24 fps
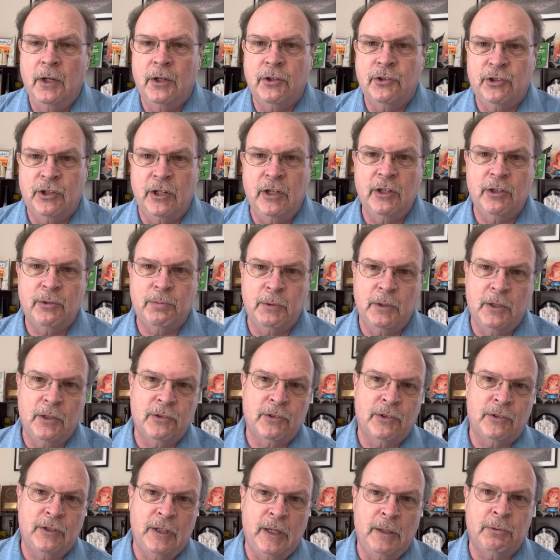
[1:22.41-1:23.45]
Cheeseman is
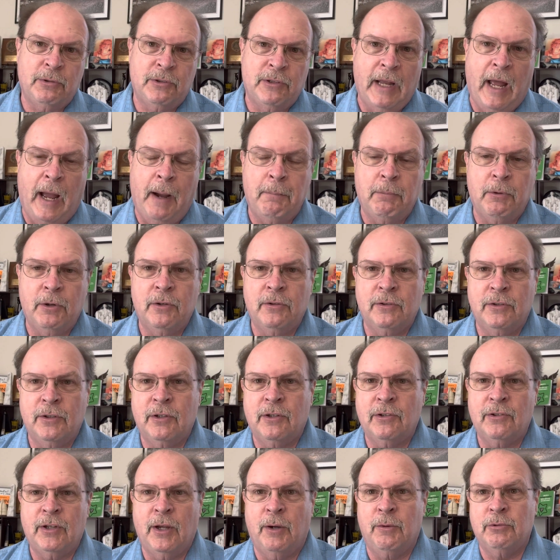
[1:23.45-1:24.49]
a deep snapper. You
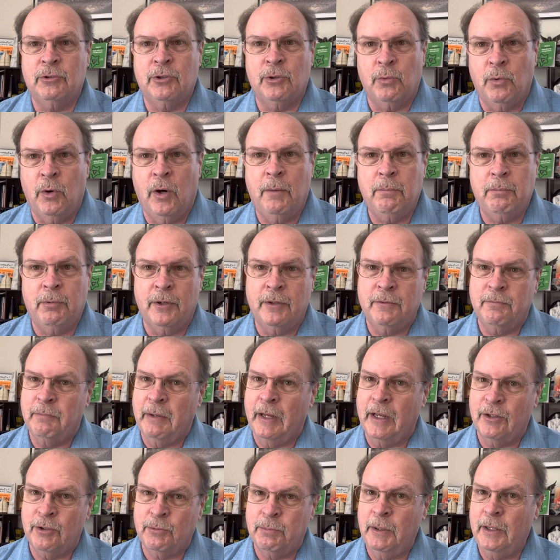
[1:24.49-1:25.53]
can say what you want, but
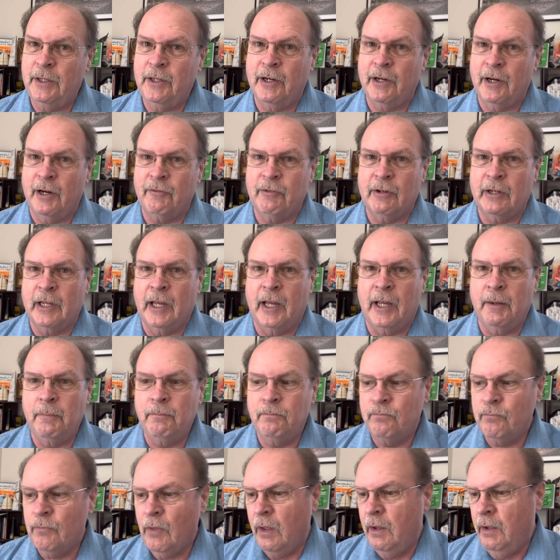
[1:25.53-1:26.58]
man's been there every
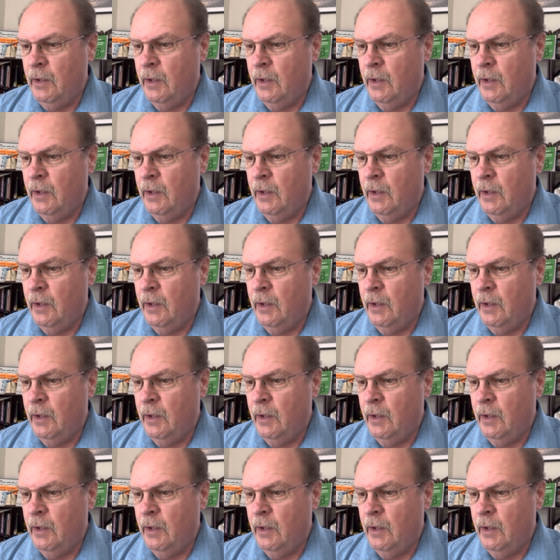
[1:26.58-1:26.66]
game.